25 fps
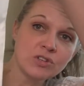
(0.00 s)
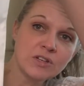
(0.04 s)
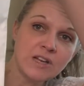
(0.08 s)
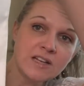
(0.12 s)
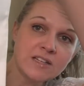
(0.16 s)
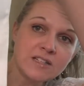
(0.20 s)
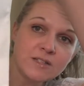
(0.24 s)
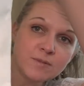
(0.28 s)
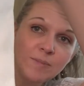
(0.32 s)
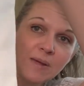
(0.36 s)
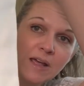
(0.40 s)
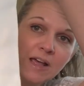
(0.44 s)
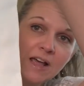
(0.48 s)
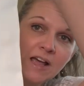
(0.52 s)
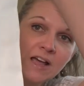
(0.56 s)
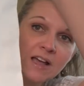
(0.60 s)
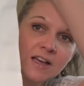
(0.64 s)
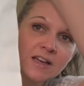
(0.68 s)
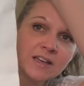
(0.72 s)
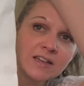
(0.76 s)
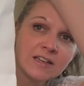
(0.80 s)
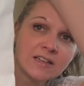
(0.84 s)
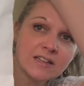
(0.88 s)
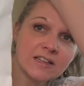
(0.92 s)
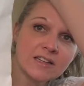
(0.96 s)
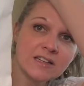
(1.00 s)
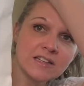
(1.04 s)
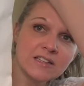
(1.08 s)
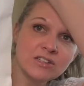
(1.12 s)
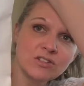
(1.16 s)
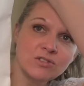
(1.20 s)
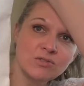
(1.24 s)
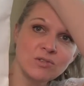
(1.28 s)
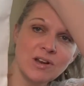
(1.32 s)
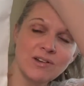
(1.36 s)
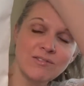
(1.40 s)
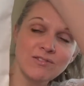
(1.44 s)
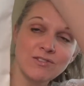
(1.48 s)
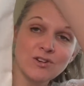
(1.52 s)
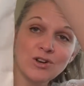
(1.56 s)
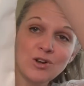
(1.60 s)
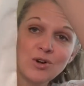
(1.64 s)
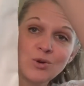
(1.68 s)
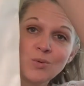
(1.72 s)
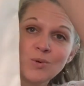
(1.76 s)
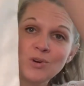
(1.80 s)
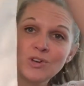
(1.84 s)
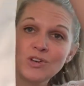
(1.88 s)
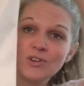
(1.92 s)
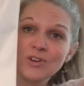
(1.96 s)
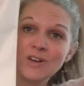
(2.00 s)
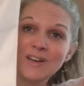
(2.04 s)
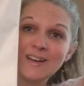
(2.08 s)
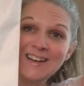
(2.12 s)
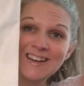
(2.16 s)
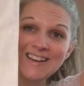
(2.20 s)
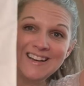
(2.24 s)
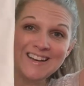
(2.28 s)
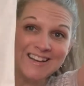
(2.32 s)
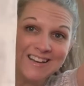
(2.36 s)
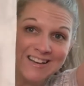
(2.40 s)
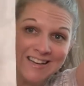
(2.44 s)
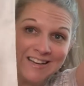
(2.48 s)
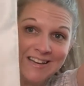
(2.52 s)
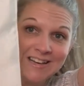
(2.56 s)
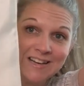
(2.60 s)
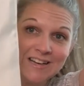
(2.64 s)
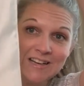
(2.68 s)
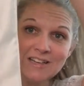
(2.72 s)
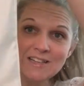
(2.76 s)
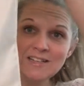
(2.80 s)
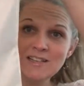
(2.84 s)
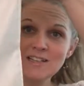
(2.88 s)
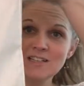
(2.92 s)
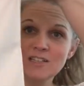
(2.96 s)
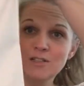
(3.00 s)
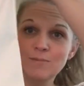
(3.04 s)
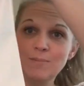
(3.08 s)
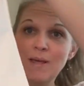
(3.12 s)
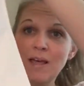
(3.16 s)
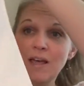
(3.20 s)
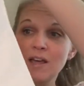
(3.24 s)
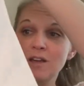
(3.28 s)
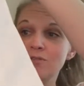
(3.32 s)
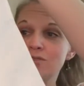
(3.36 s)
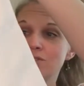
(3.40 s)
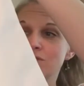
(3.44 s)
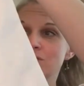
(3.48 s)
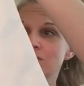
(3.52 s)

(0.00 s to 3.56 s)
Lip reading: dust bag, because you never know when you're gonna need a dust bag for